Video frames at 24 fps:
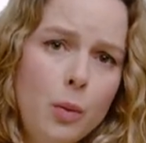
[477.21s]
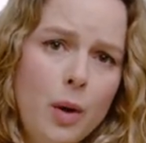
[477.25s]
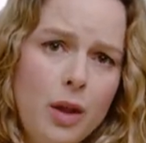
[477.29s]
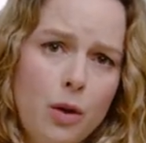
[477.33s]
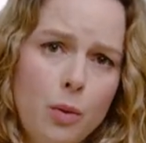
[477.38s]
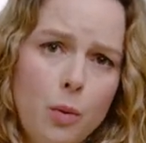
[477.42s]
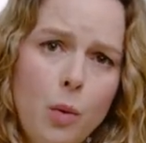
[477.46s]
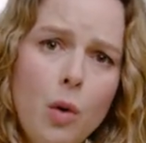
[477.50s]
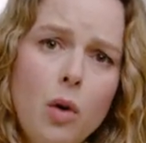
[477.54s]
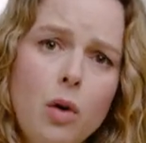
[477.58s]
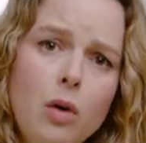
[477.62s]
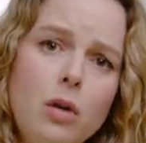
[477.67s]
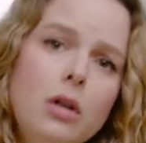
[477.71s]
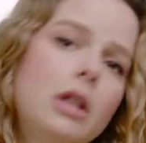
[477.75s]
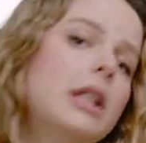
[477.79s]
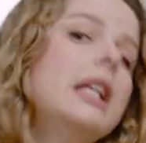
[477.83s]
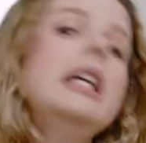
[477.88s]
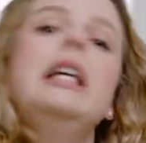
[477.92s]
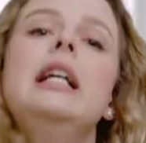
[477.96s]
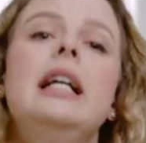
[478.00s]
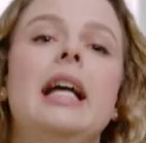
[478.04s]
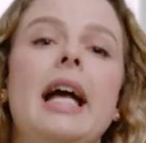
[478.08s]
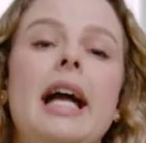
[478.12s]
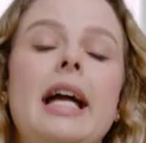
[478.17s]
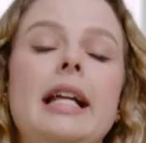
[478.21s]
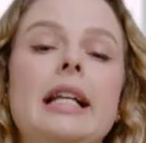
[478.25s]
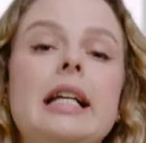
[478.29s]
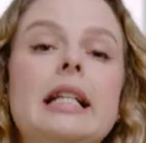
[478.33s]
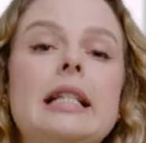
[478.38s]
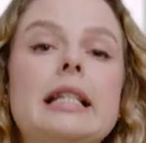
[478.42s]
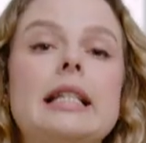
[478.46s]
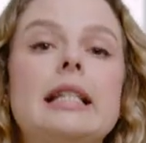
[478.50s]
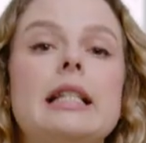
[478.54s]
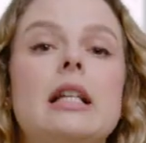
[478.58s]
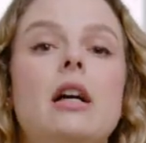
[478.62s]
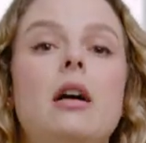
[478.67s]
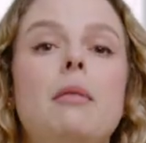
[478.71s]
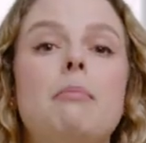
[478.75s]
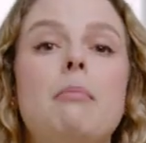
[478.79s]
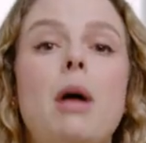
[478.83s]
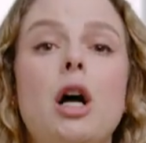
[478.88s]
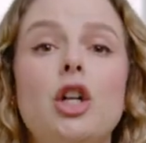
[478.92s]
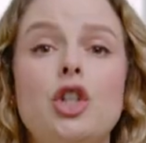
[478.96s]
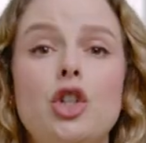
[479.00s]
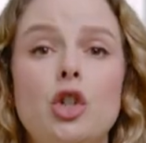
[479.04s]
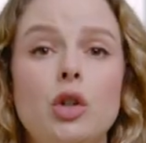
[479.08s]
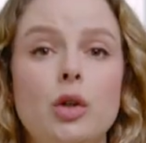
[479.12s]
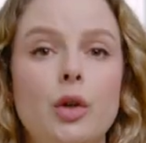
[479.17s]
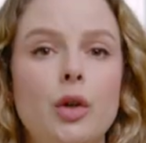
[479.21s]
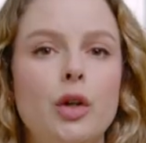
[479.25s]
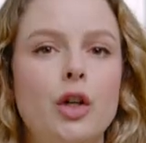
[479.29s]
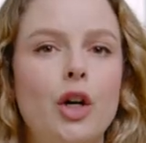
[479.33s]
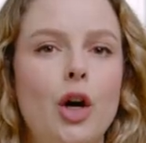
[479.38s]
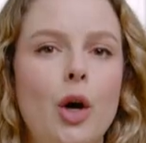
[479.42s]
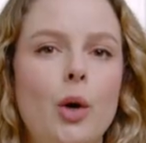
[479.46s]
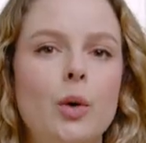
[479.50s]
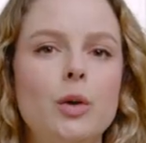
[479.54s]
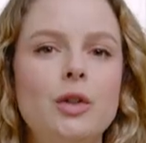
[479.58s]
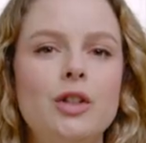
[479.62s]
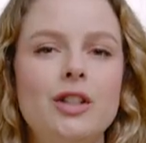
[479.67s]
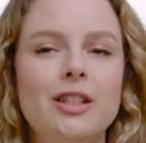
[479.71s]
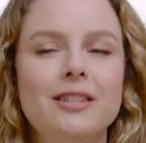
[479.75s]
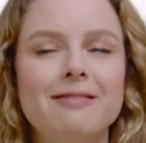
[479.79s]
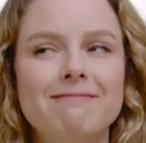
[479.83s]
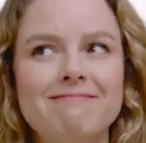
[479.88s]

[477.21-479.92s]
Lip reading: wool, and it's a modular coat.